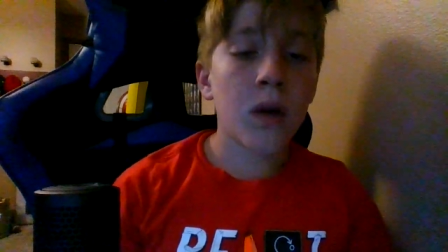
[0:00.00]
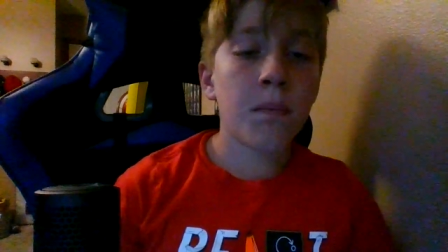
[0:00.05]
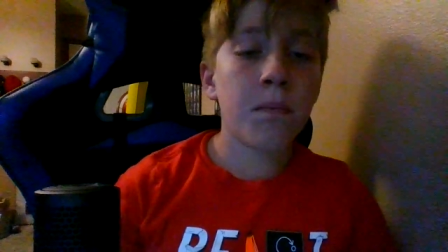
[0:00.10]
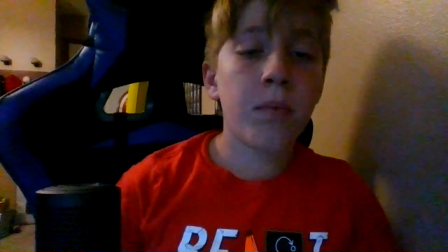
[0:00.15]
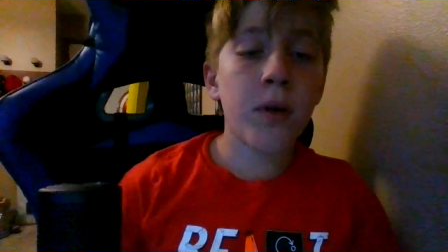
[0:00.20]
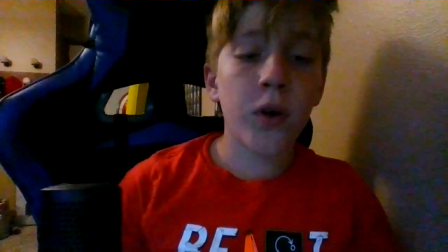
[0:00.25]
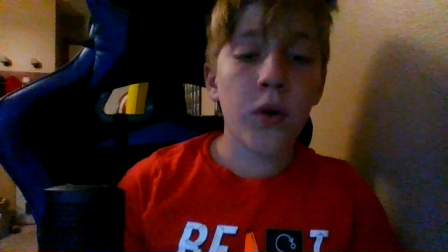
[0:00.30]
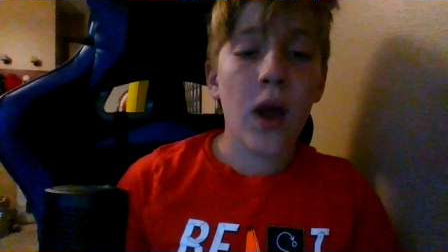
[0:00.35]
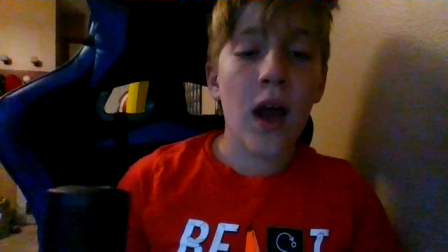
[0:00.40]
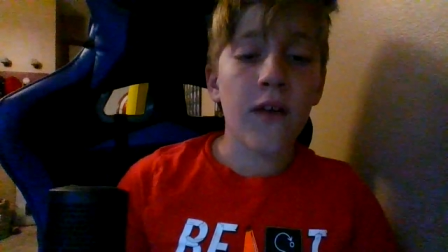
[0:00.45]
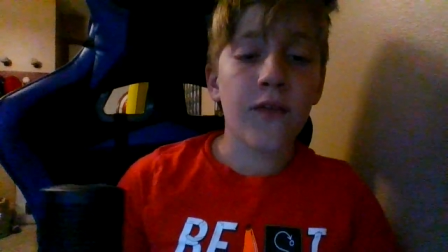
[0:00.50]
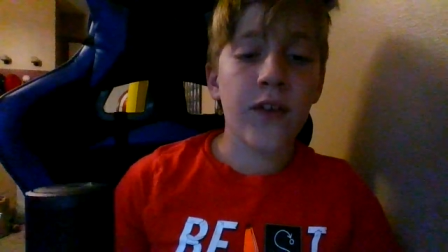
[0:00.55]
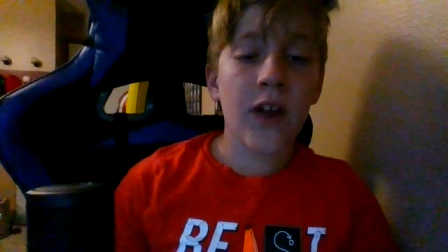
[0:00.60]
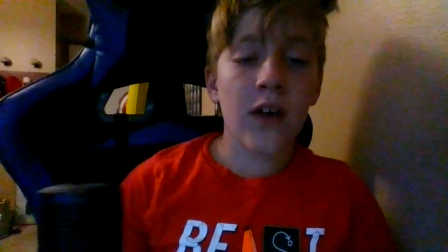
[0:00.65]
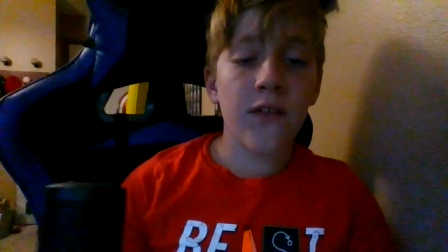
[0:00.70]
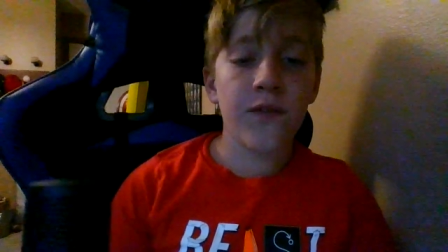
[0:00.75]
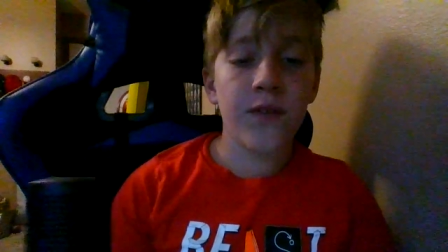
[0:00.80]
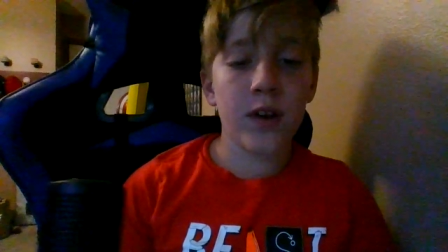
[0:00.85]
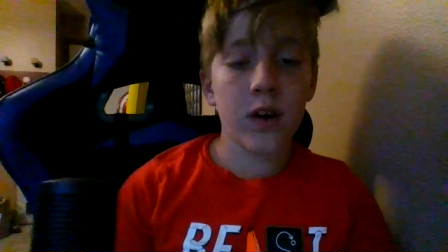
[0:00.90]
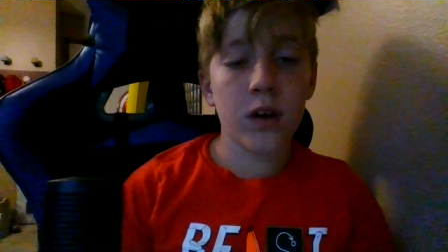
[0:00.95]
but you have to
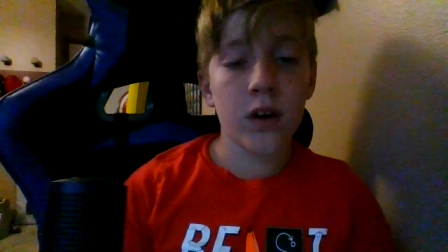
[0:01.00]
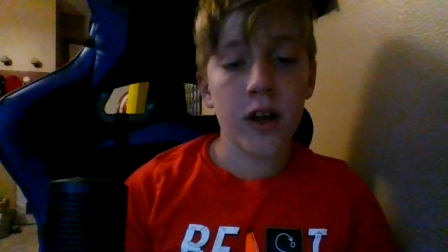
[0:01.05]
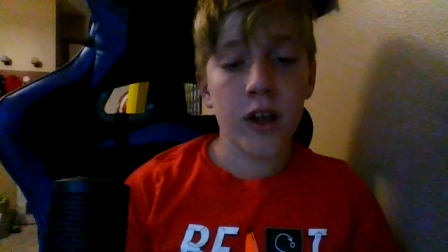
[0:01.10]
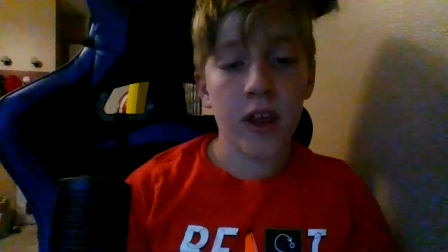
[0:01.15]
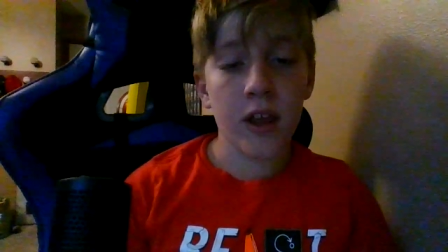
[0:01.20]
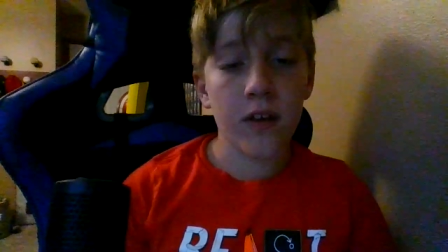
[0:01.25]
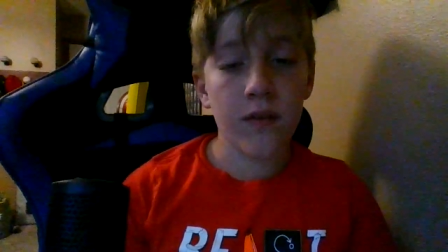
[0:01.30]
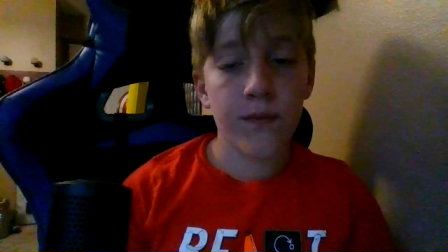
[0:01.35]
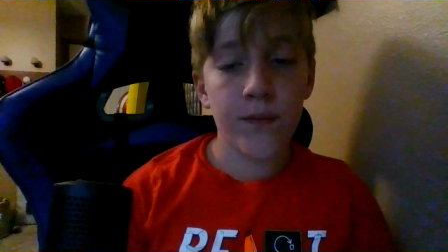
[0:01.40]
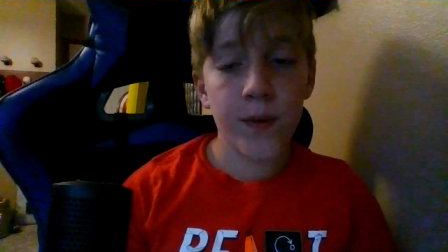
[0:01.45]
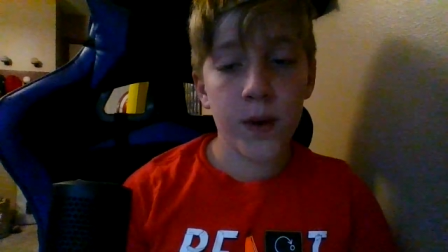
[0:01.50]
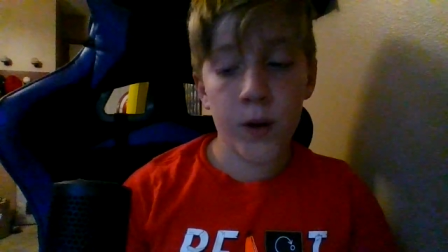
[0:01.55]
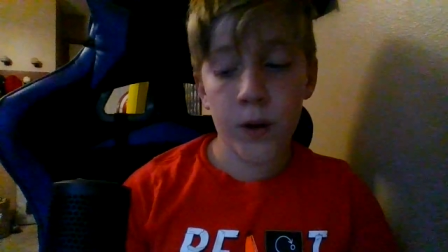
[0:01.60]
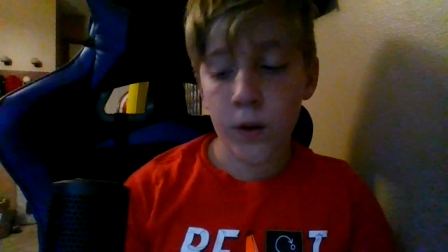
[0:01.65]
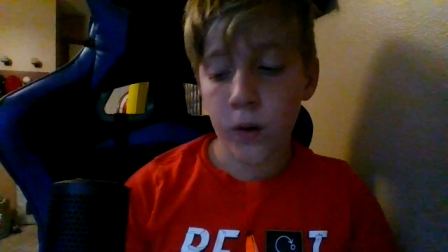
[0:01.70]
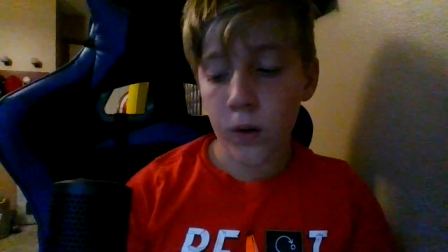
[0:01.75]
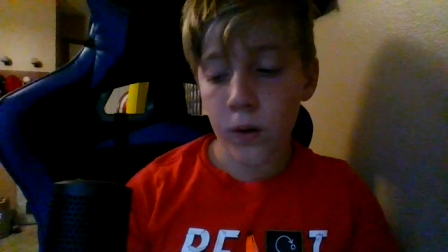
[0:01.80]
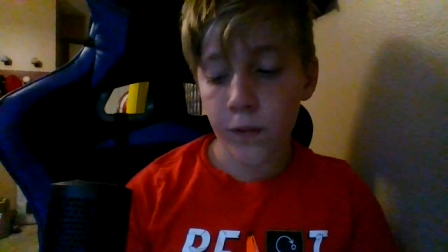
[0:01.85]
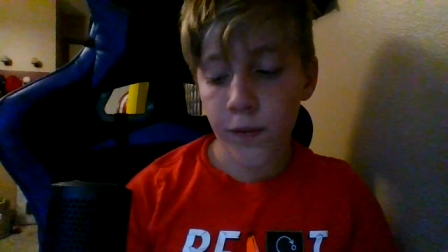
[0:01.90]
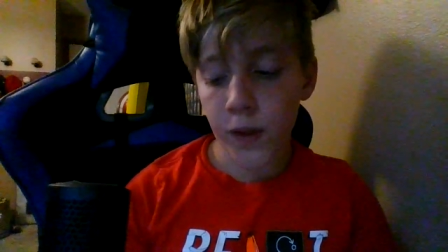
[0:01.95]
have very few
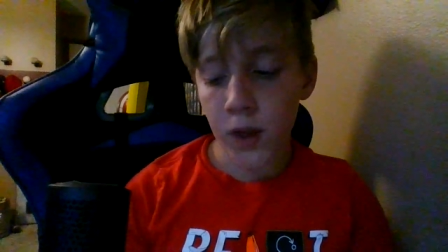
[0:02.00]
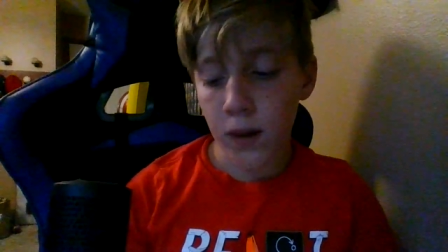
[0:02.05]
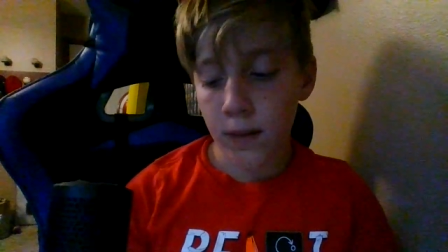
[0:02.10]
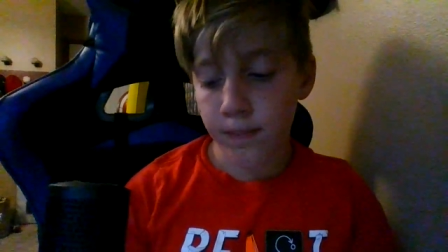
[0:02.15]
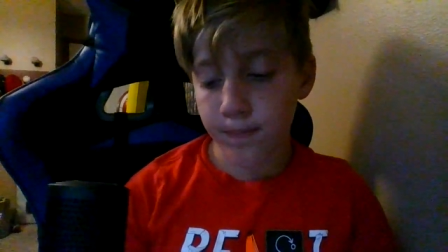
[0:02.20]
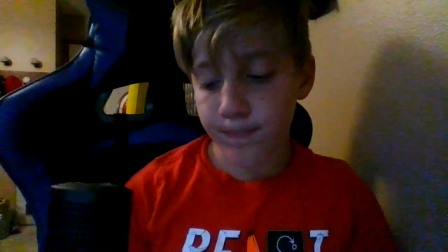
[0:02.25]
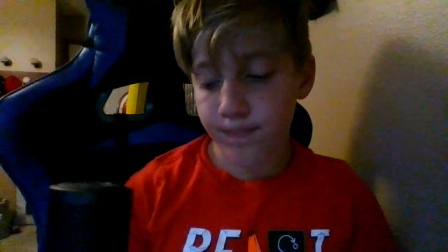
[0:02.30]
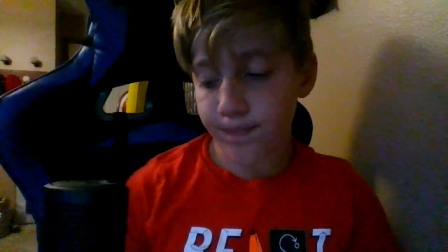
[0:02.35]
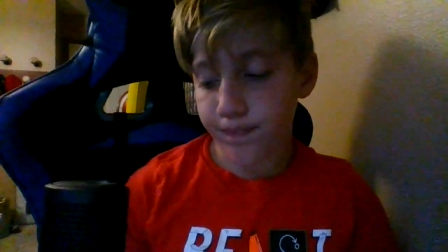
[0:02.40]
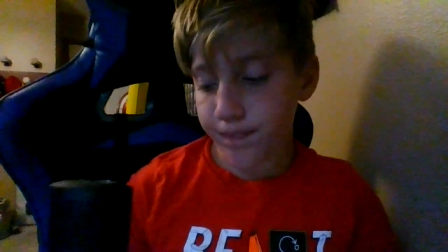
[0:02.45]
of them.